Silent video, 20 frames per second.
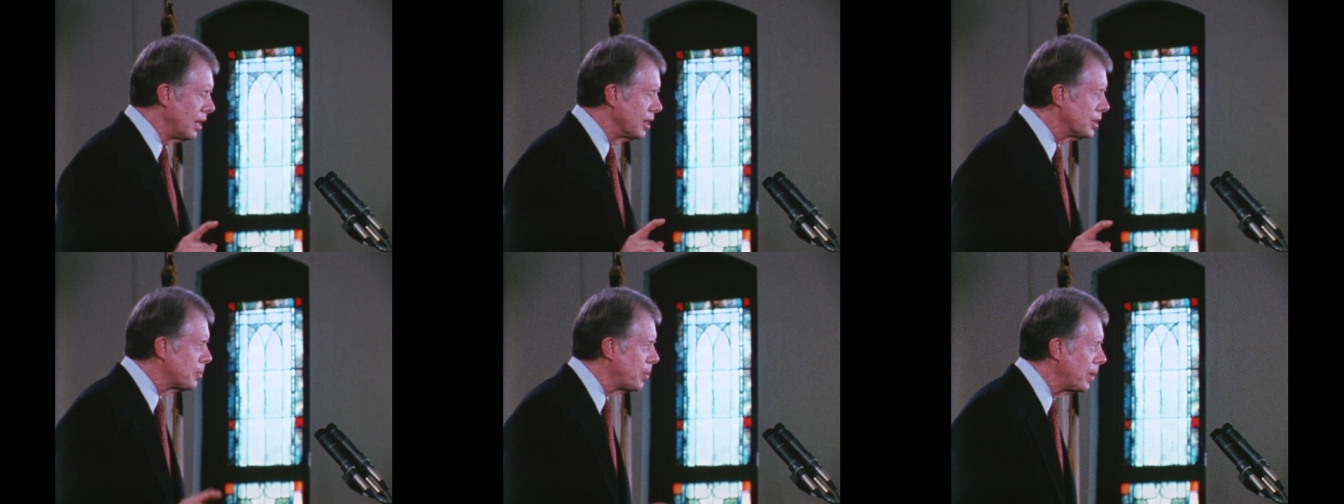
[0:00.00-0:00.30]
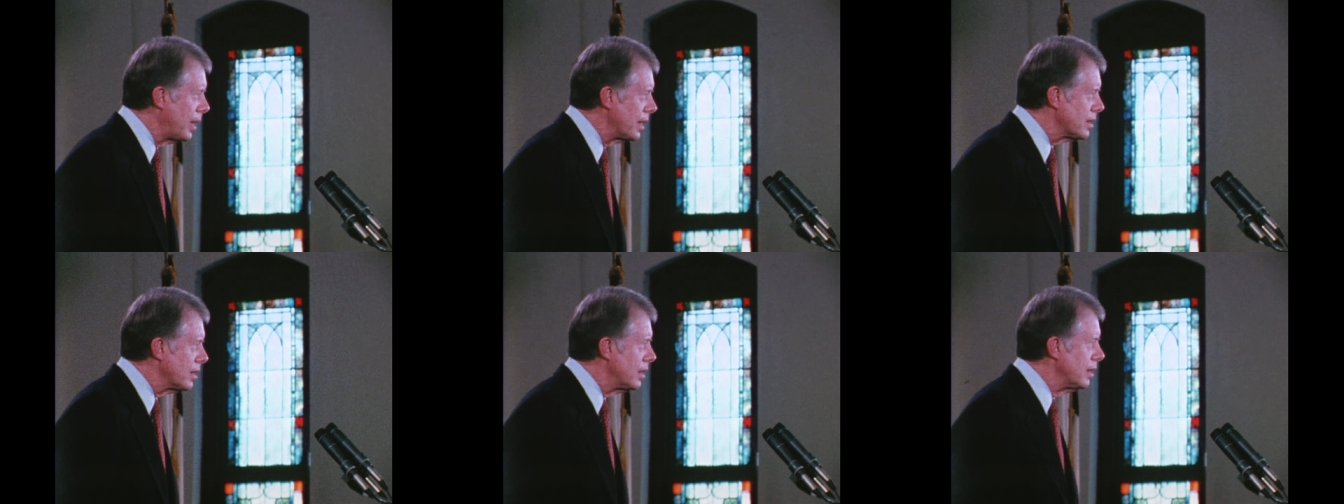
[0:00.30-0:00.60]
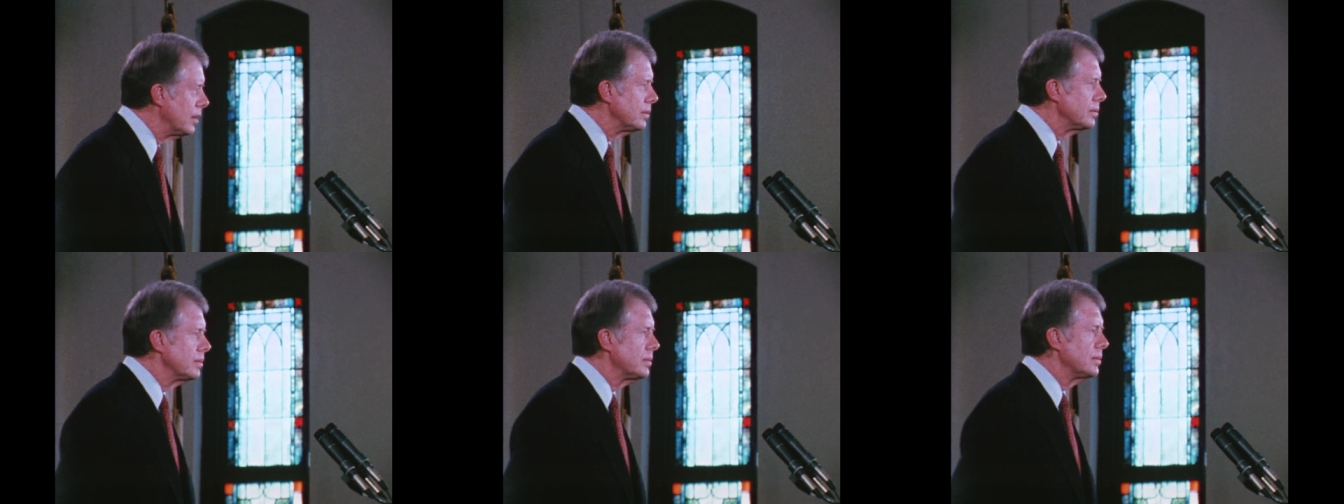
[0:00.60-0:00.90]
As
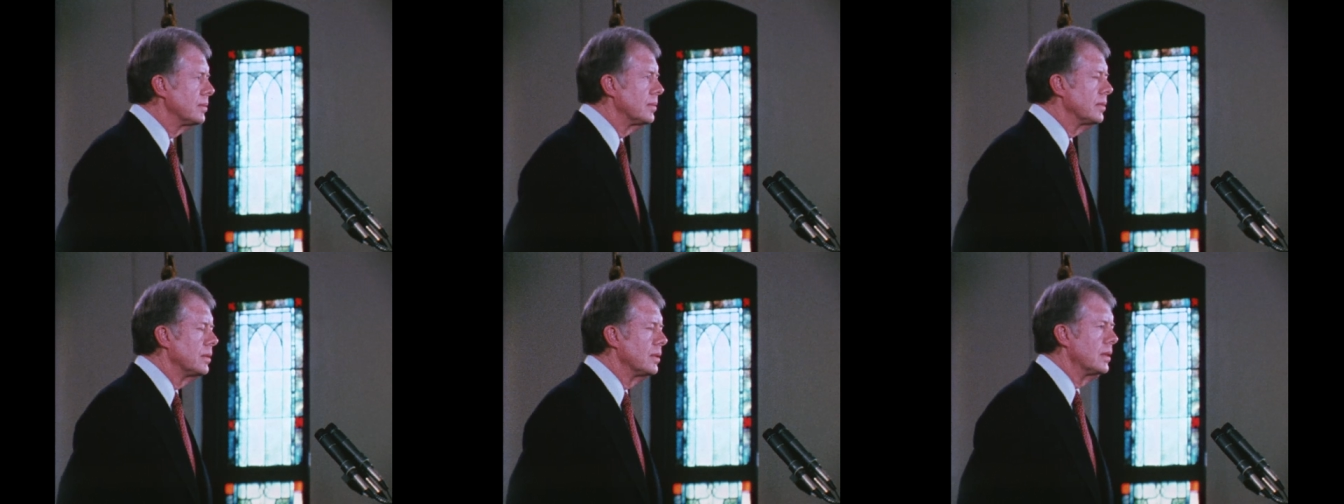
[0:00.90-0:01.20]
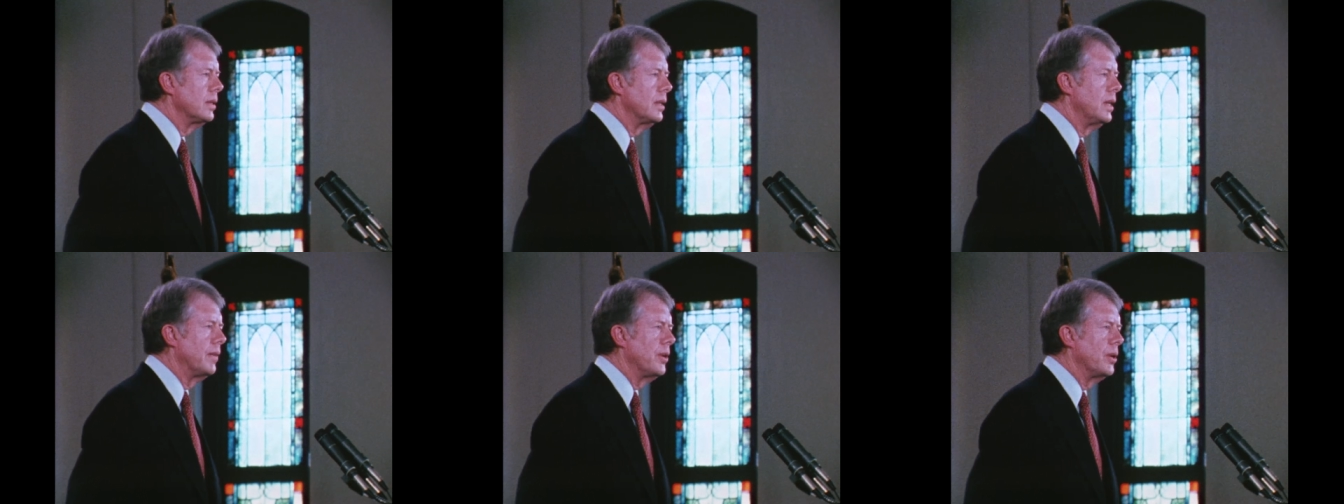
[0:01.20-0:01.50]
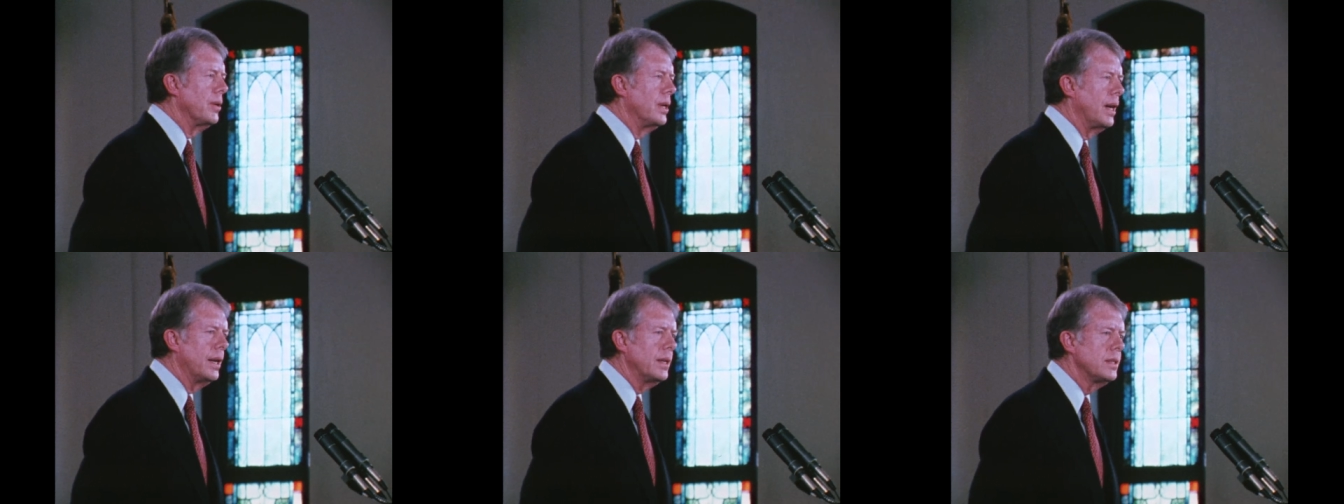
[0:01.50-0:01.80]
President
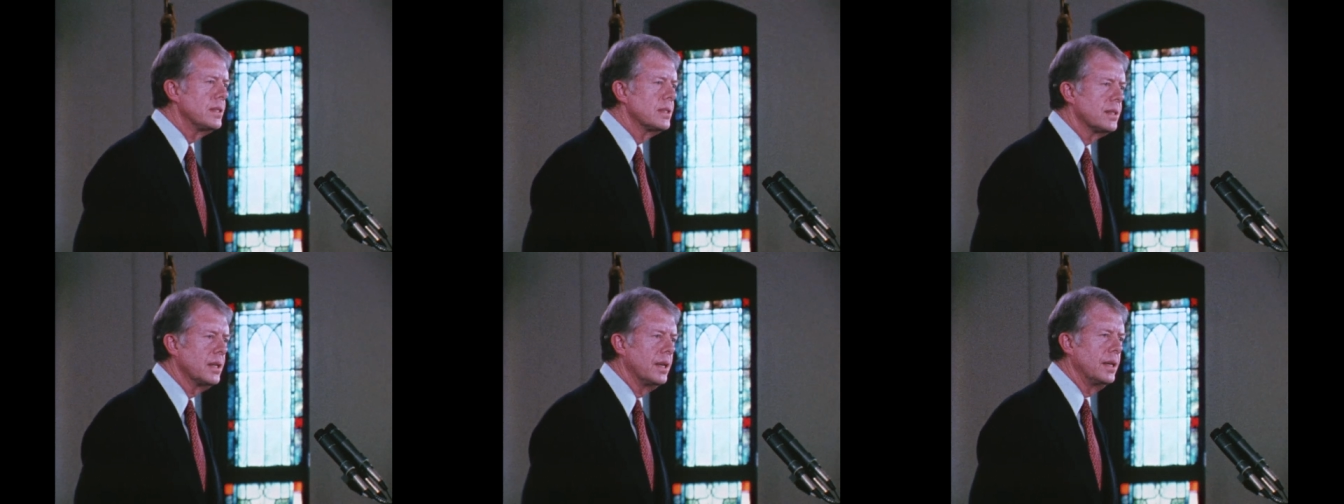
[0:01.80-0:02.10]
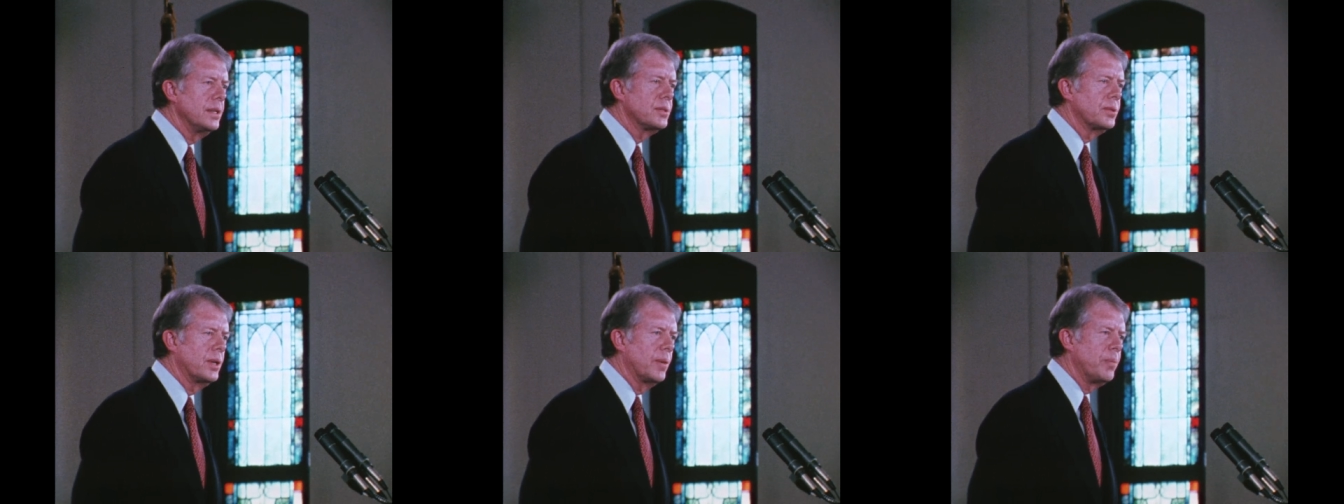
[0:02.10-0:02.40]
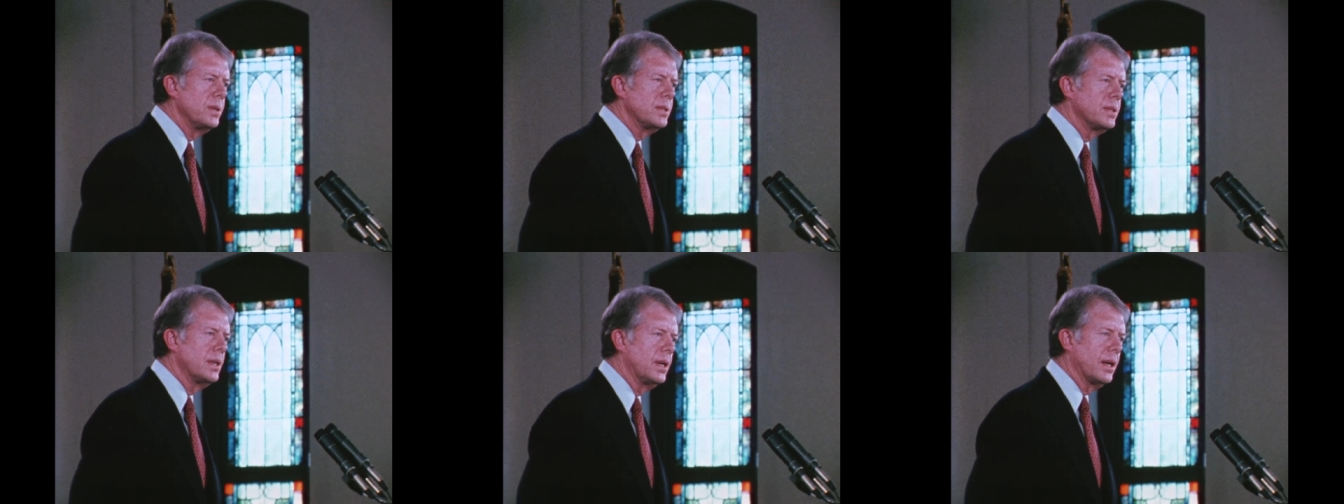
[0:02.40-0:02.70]
of the United States,
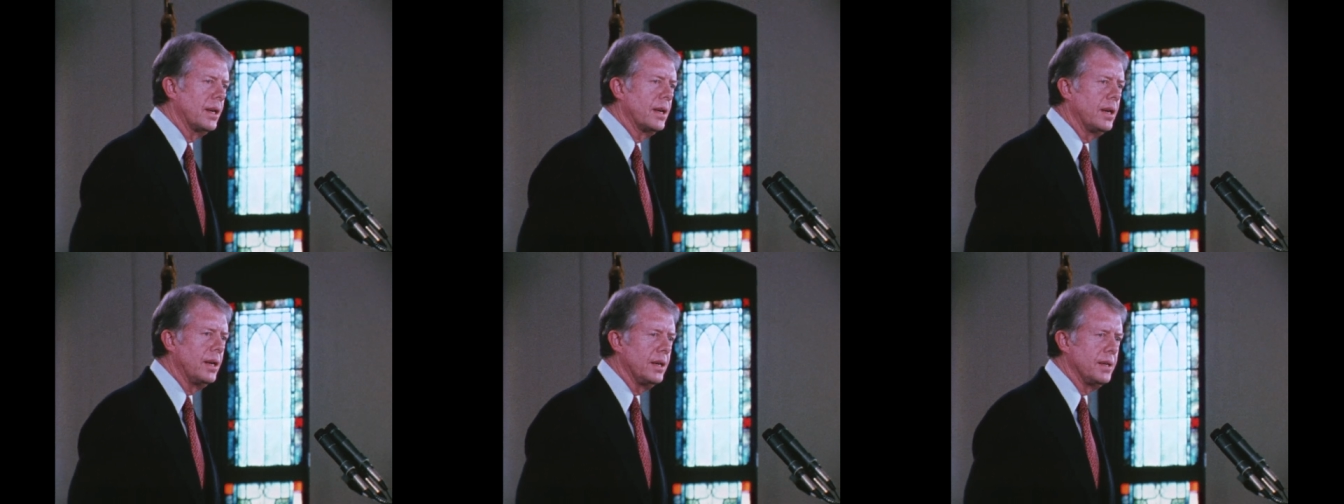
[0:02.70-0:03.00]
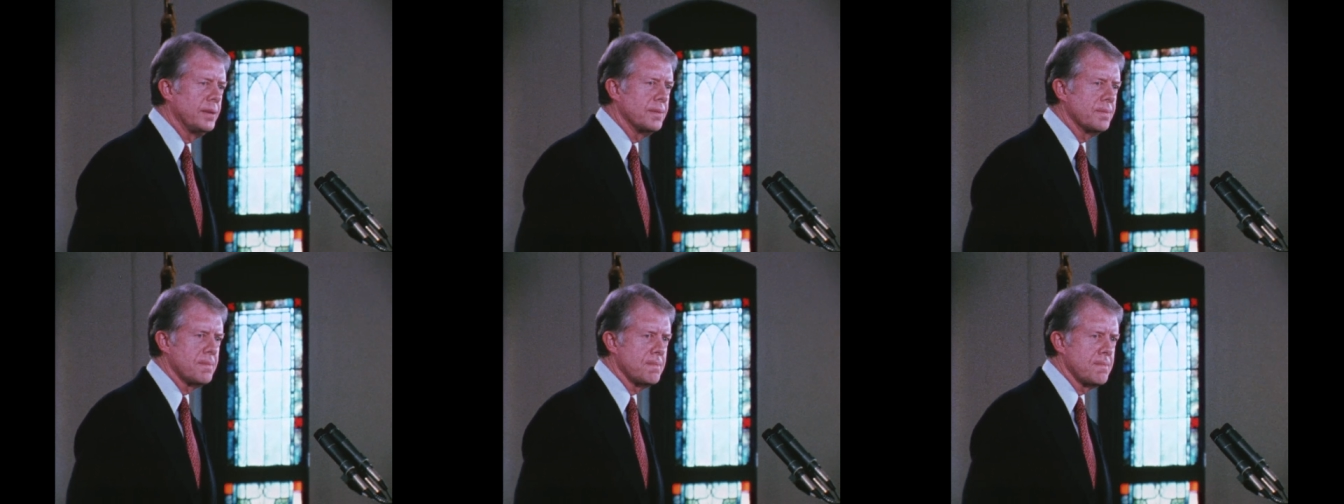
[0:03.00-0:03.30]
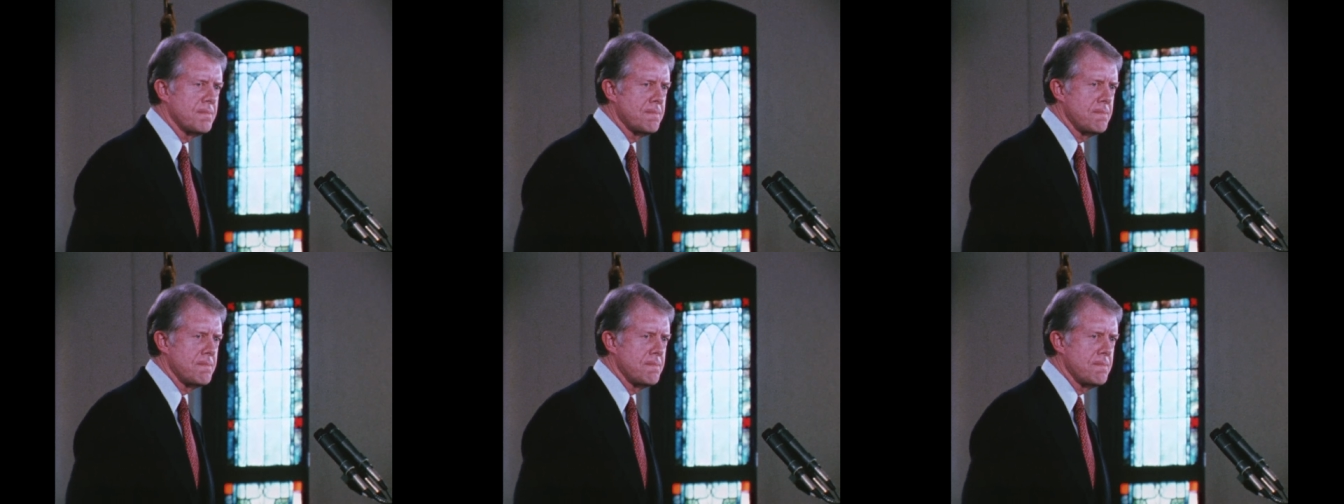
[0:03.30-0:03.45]
representing now